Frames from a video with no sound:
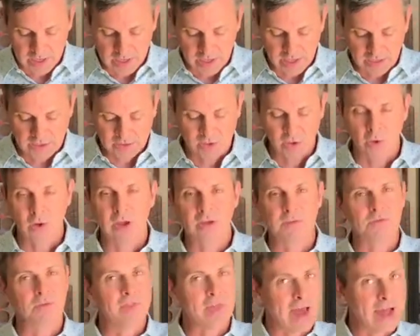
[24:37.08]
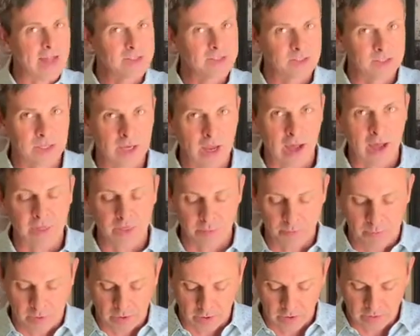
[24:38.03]
And so if that's not the
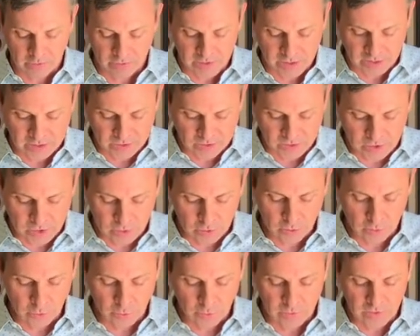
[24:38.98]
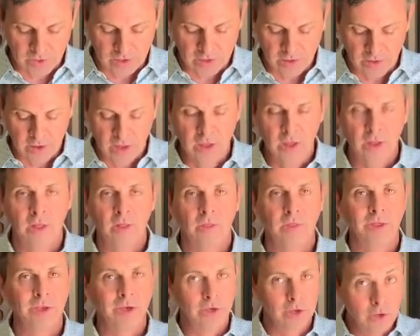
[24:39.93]
part that is new, then
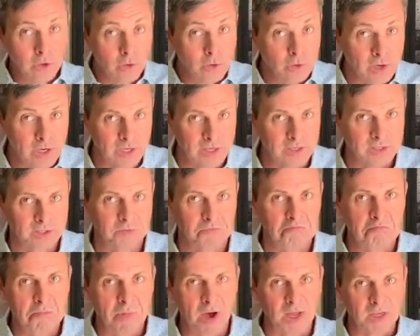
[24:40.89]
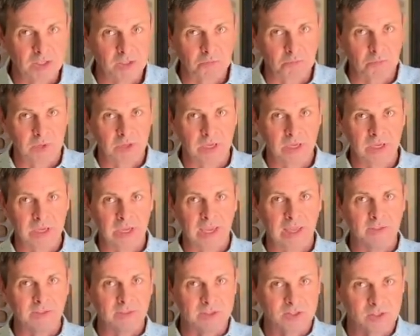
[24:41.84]
the newness must be
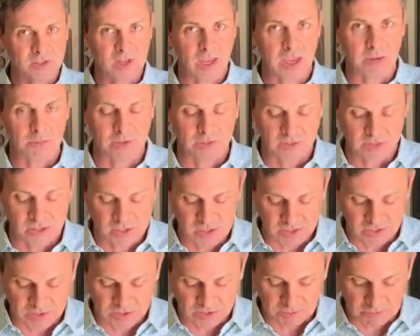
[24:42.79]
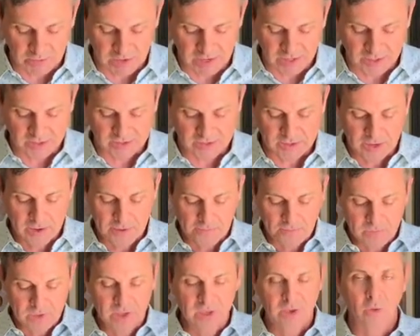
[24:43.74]
in the statement that Jesus makes
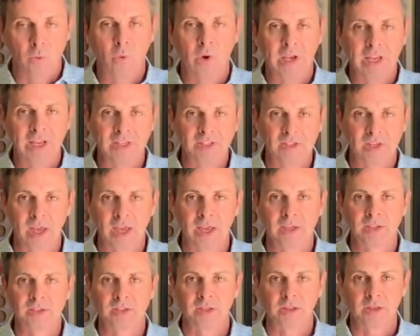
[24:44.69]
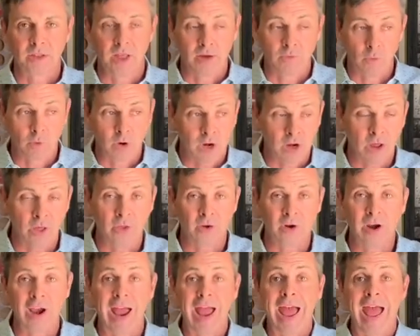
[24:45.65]
when he says, Love one
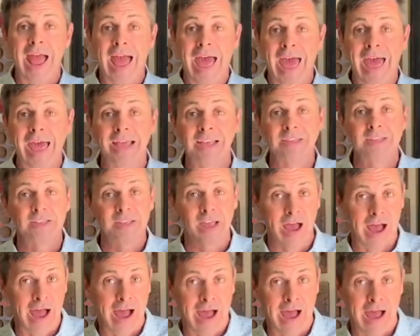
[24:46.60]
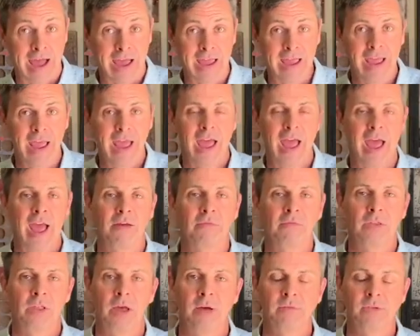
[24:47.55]
another as I
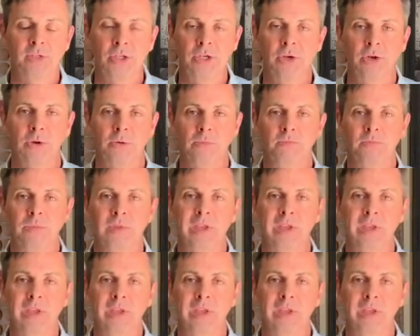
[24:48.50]
have loved you.